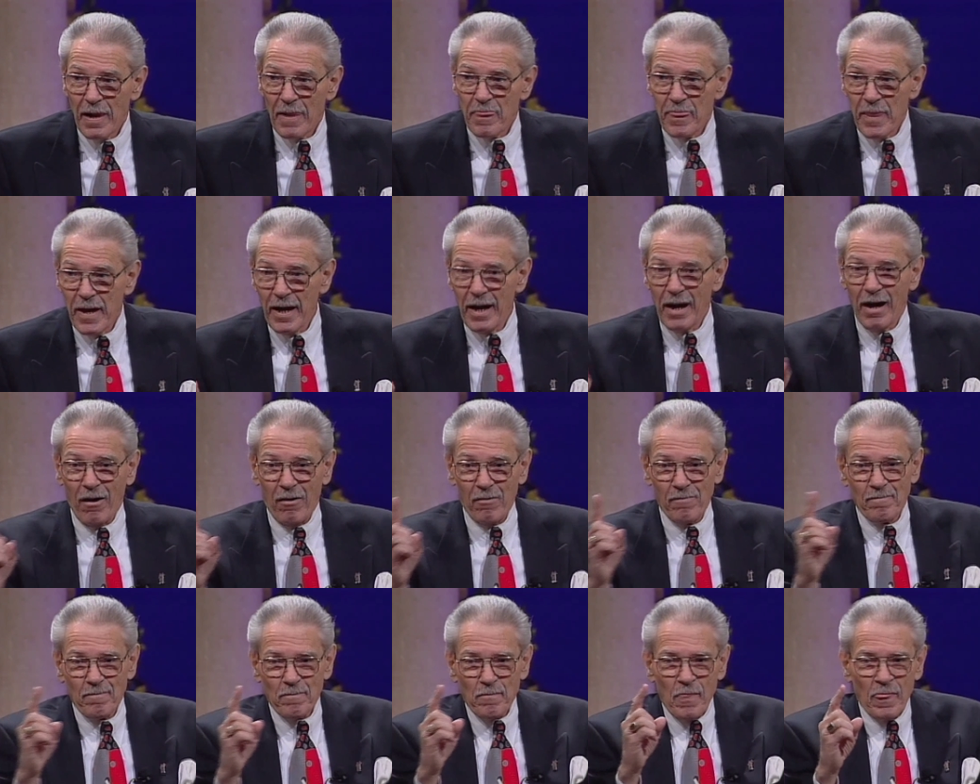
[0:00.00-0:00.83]
Now,
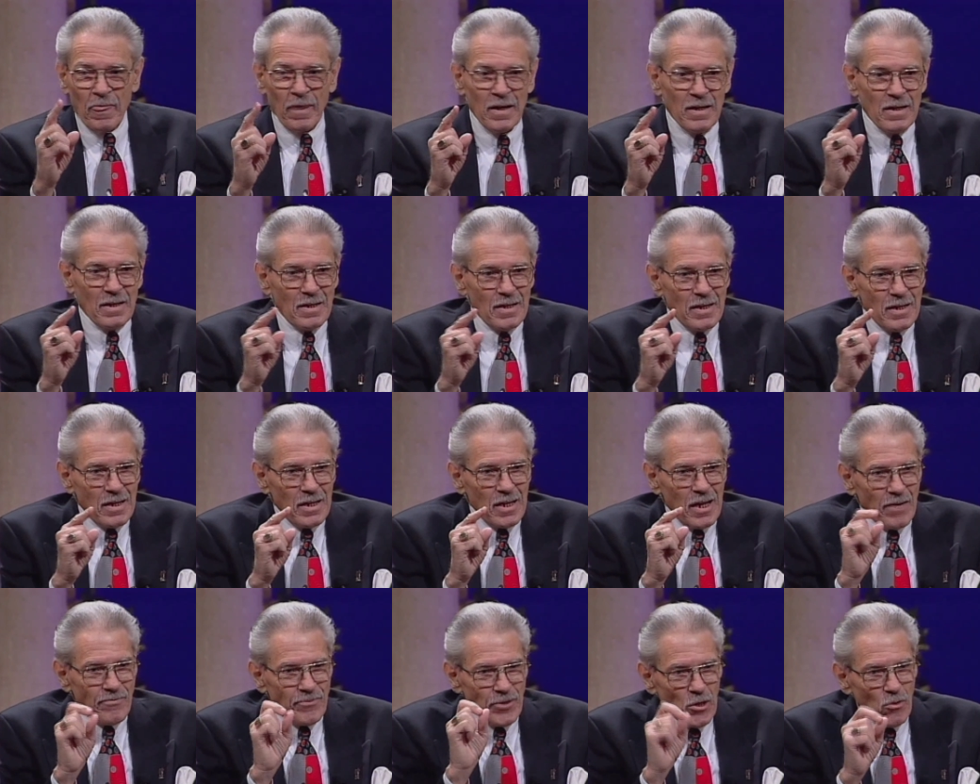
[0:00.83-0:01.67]

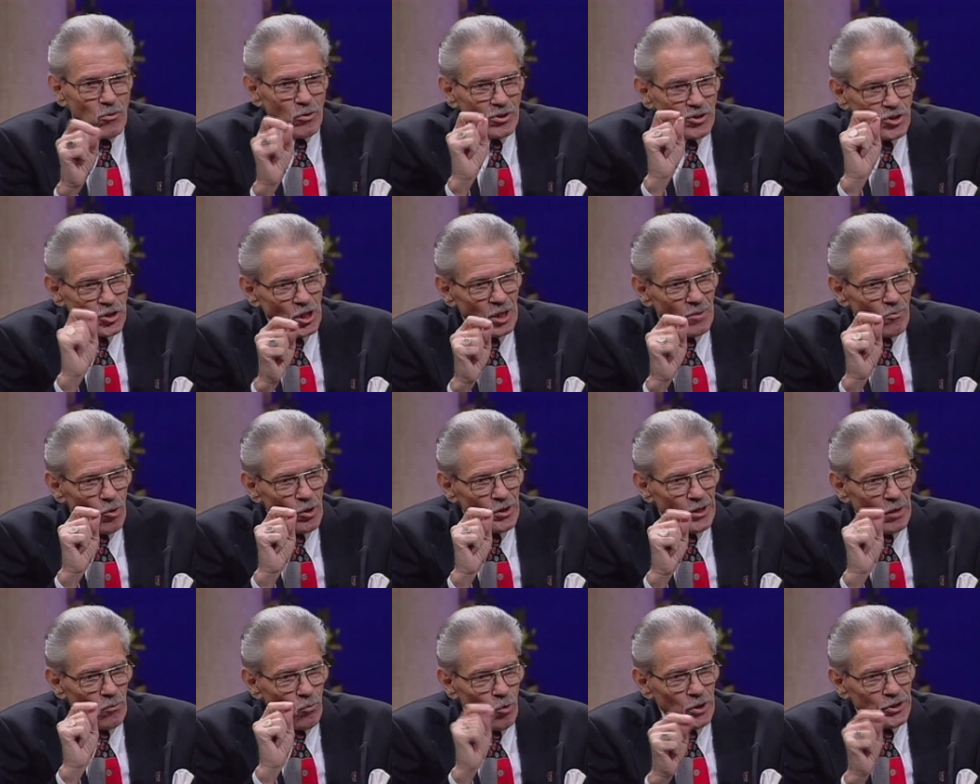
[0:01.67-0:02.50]
if you were someone
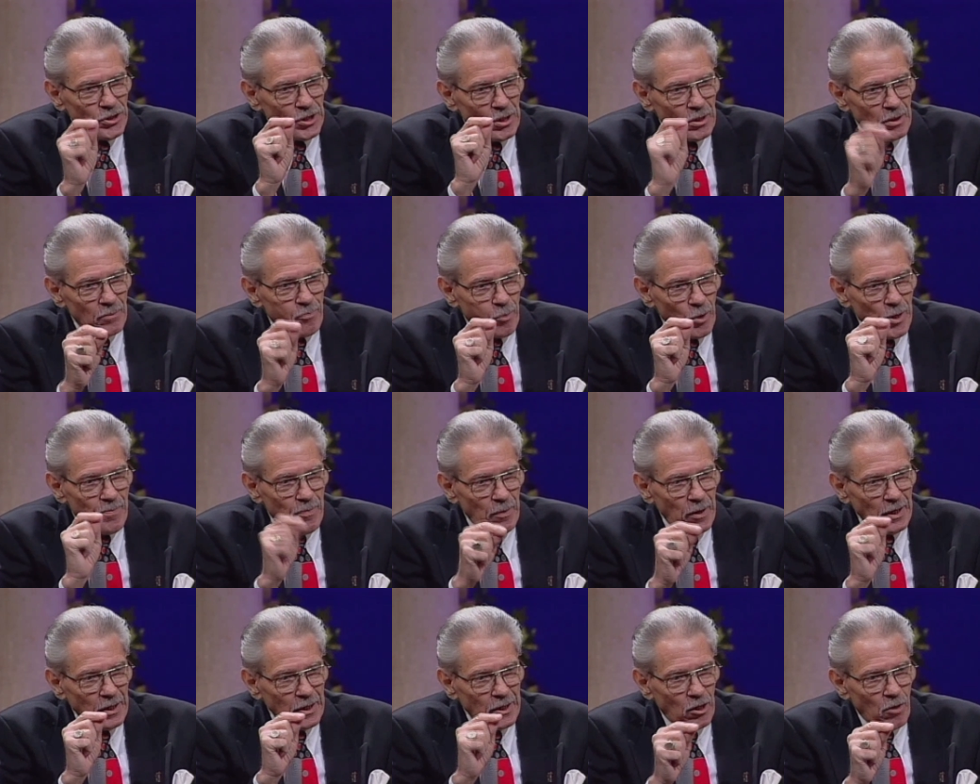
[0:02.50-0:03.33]
that wasn't in a
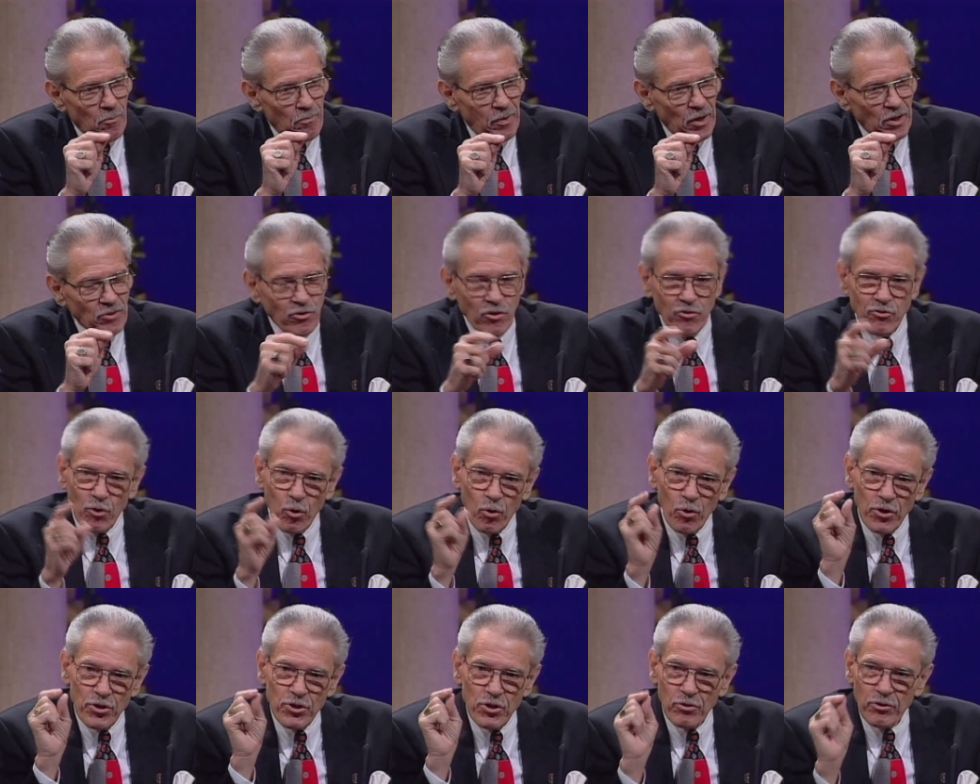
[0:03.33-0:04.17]
prepaid legal business,
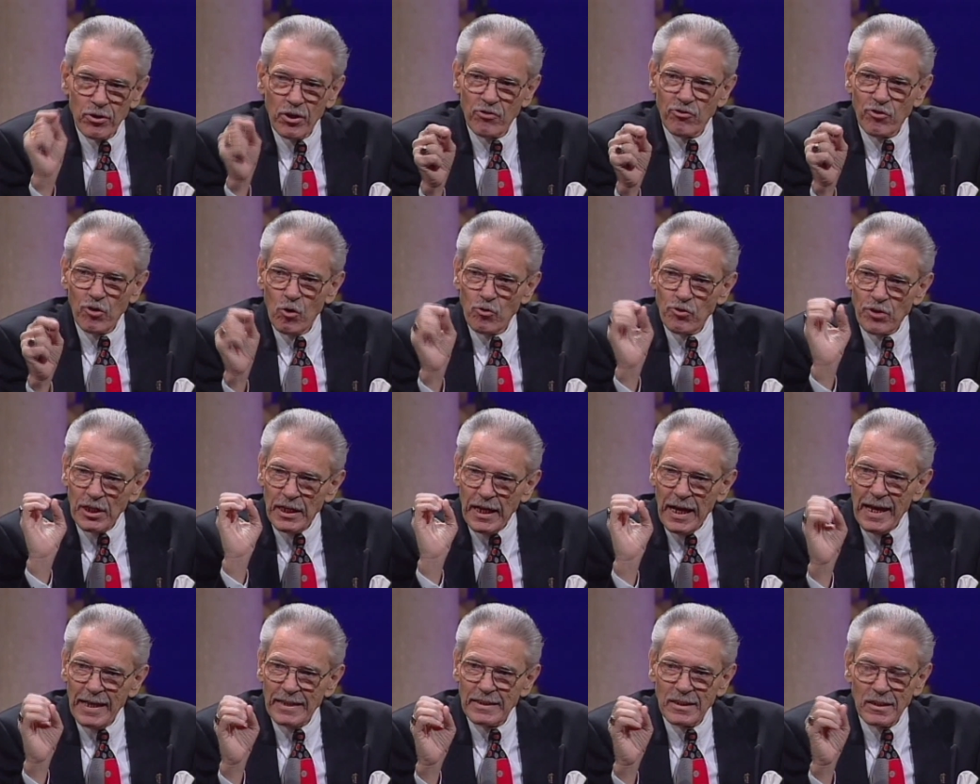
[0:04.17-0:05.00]
or you're an associate that
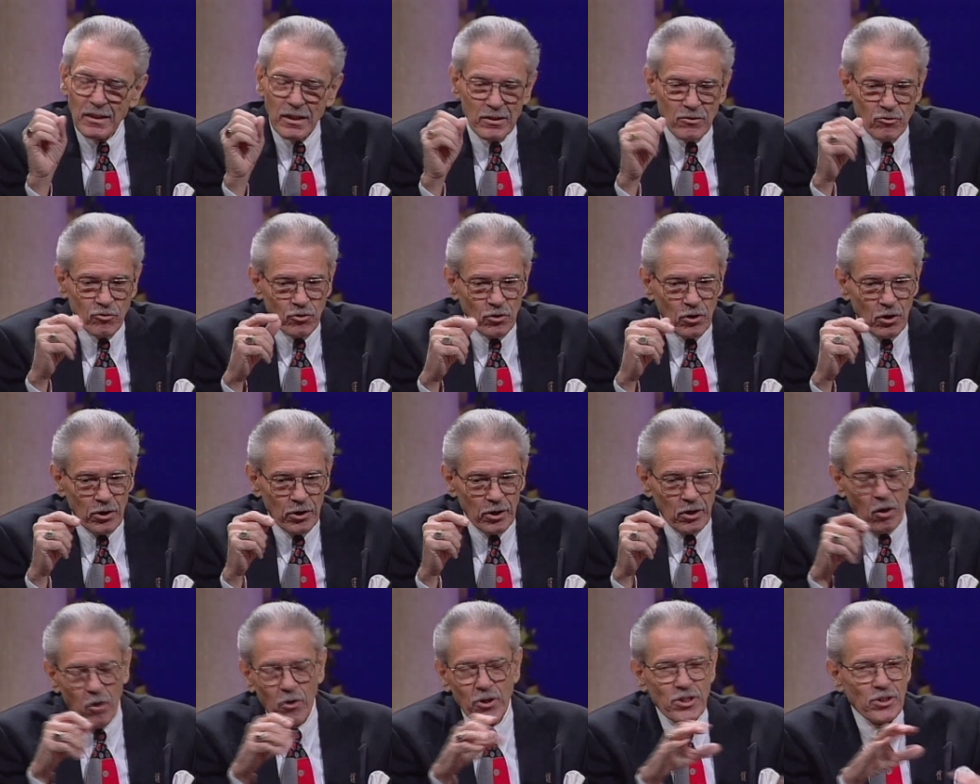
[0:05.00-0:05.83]
hadn't gotten
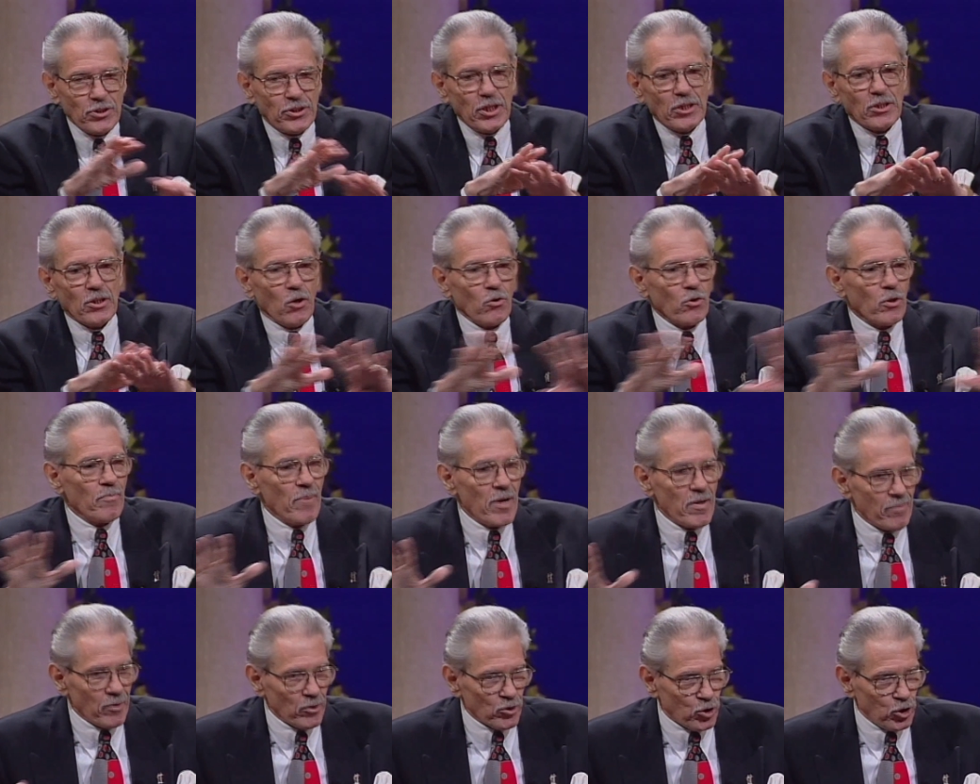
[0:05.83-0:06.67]
started, or you didn't own a
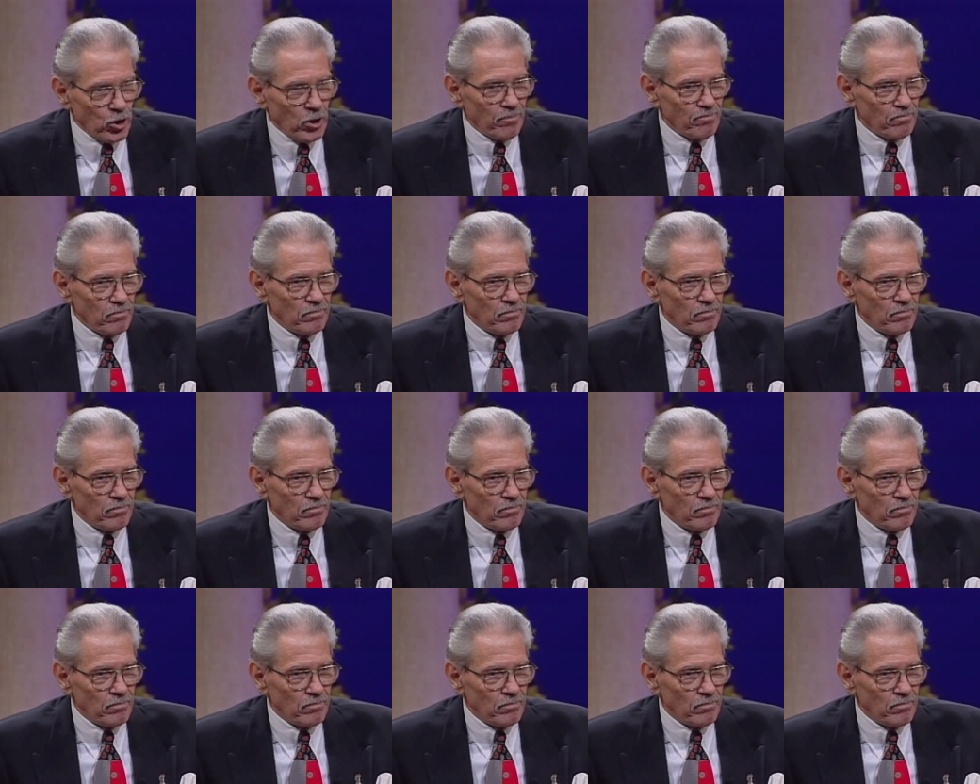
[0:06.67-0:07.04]
membership,